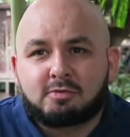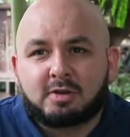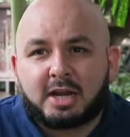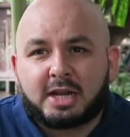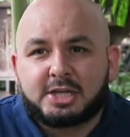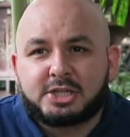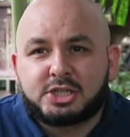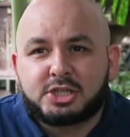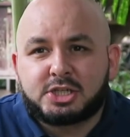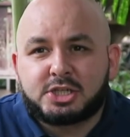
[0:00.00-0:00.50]

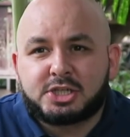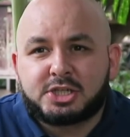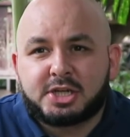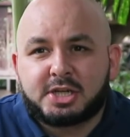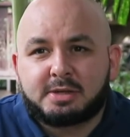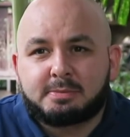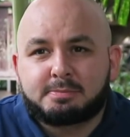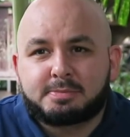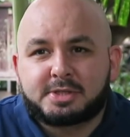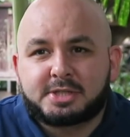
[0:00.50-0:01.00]

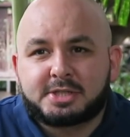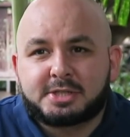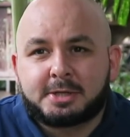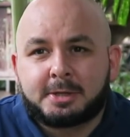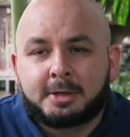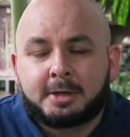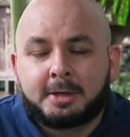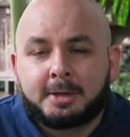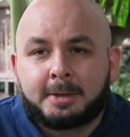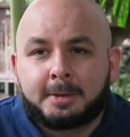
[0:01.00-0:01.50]
relationships,
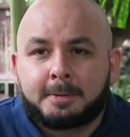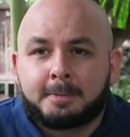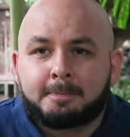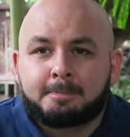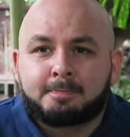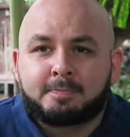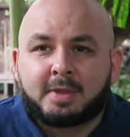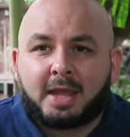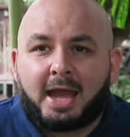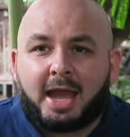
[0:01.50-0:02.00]

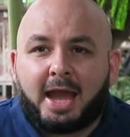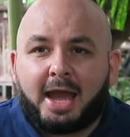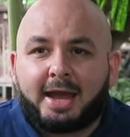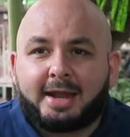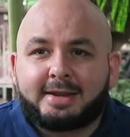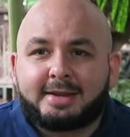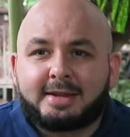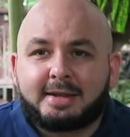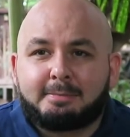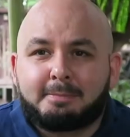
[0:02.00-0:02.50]

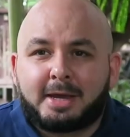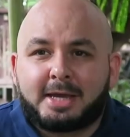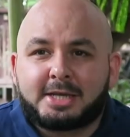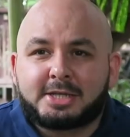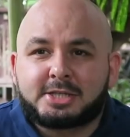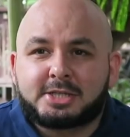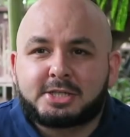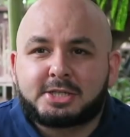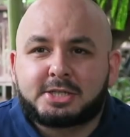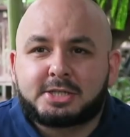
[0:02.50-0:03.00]
and he
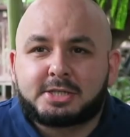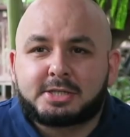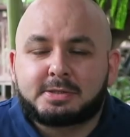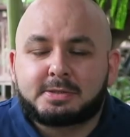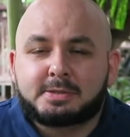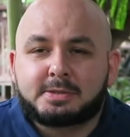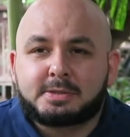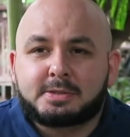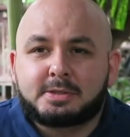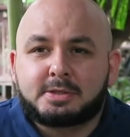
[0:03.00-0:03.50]
makes
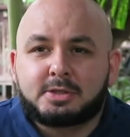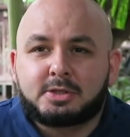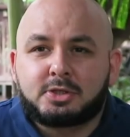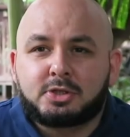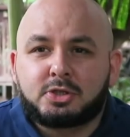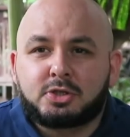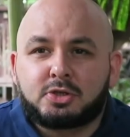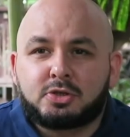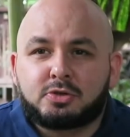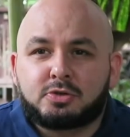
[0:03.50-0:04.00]

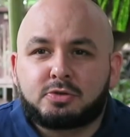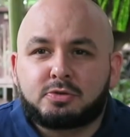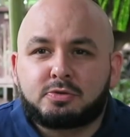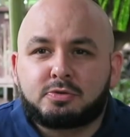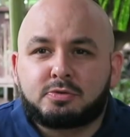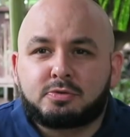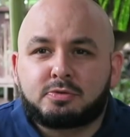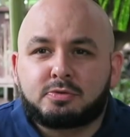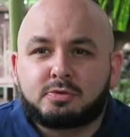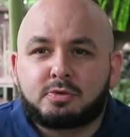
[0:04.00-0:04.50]

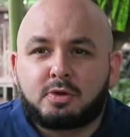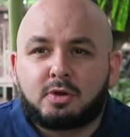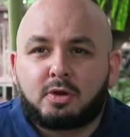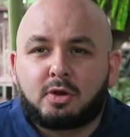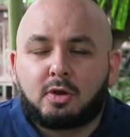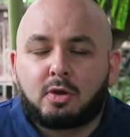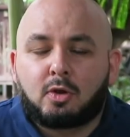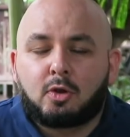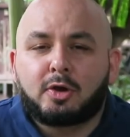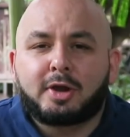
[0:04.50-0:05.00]
you
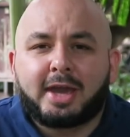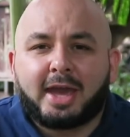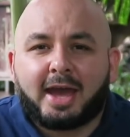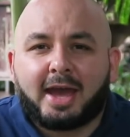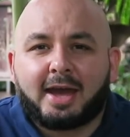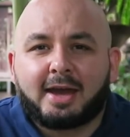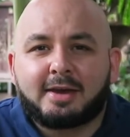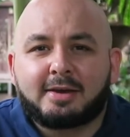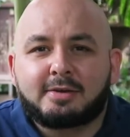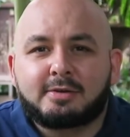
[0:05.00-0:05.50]
look
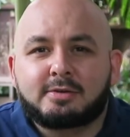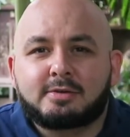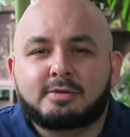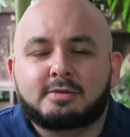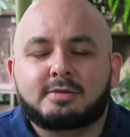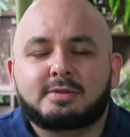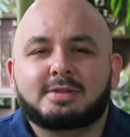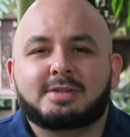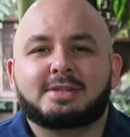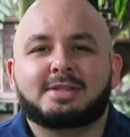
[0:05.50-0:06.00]
at
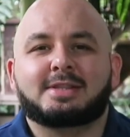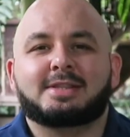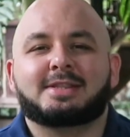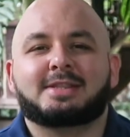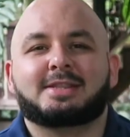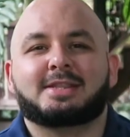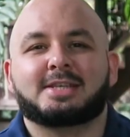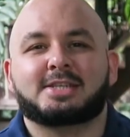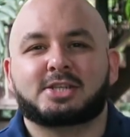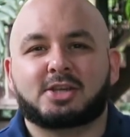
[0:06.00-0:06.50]

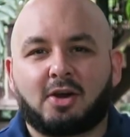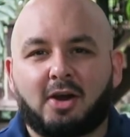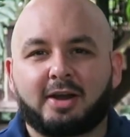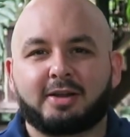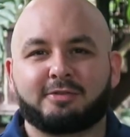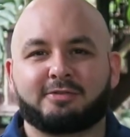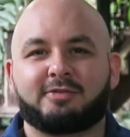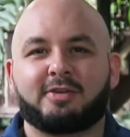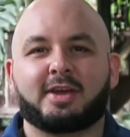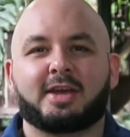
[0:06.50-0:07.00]
this
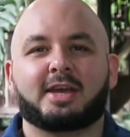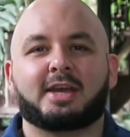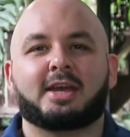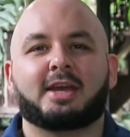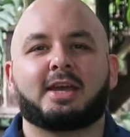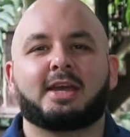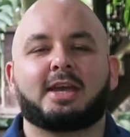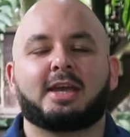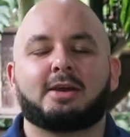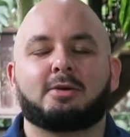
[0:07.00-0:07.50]
kind of thing,
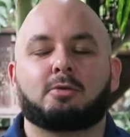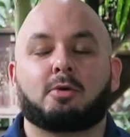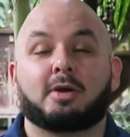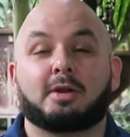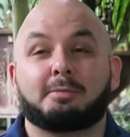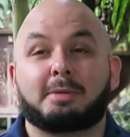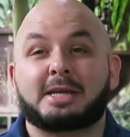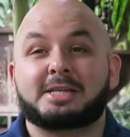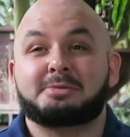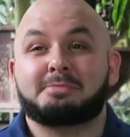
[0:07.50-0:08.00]
or
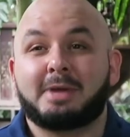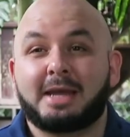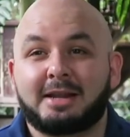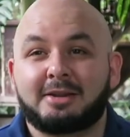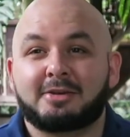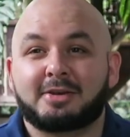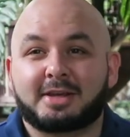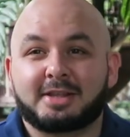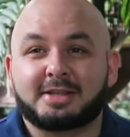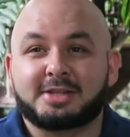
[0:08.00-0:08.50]
it makes me
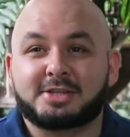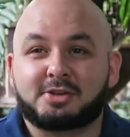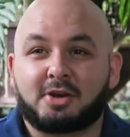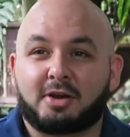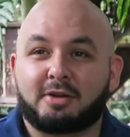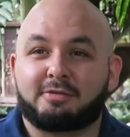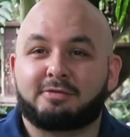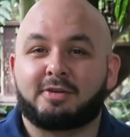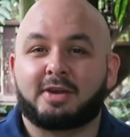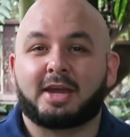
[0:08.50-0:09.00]
look at this
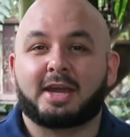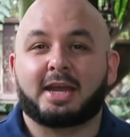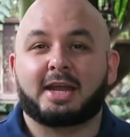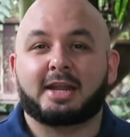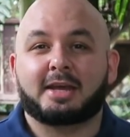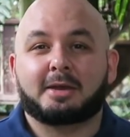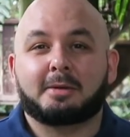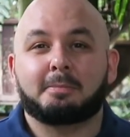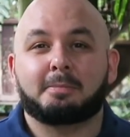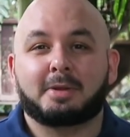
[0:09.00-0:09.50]
kind of thing in
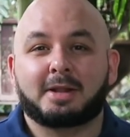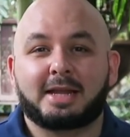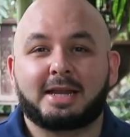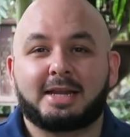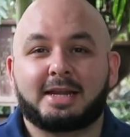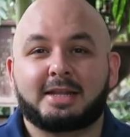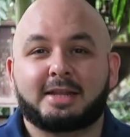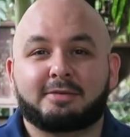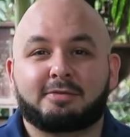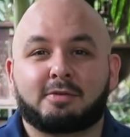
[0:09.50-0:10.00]
a
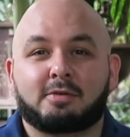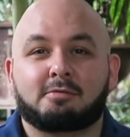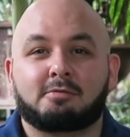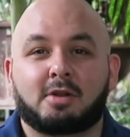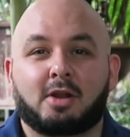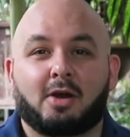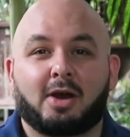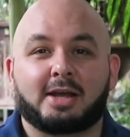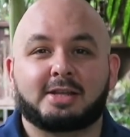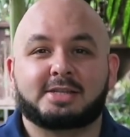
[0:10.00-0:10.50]
completely different
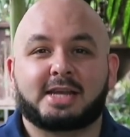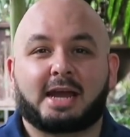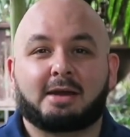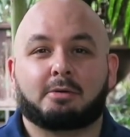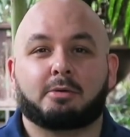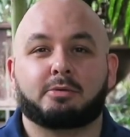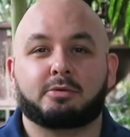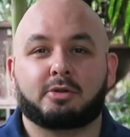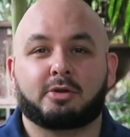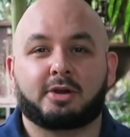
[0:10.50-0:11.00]
light to
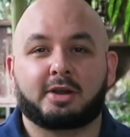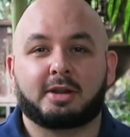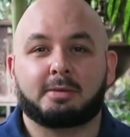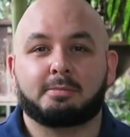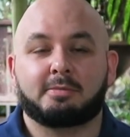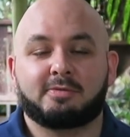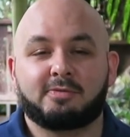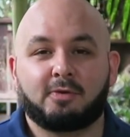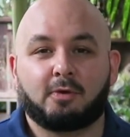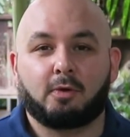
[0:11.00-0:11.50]
how I would look at it
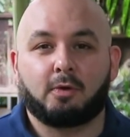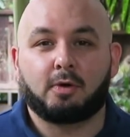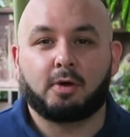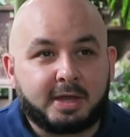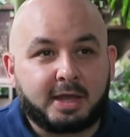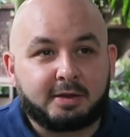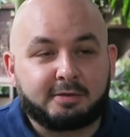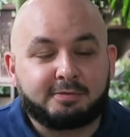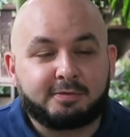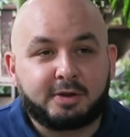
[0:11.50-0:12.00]
before. He
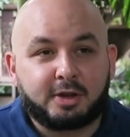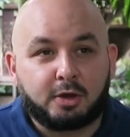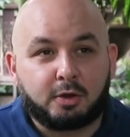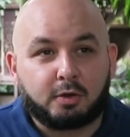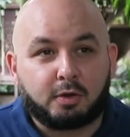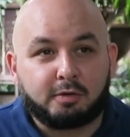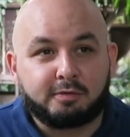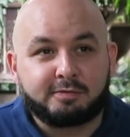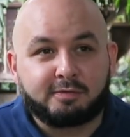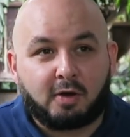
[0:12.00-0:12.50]
had a video
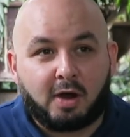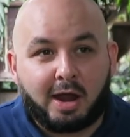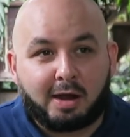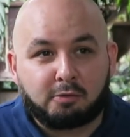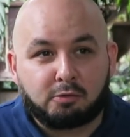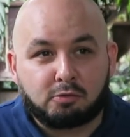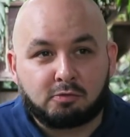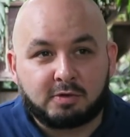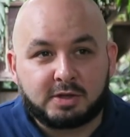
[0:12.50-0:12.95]
go viral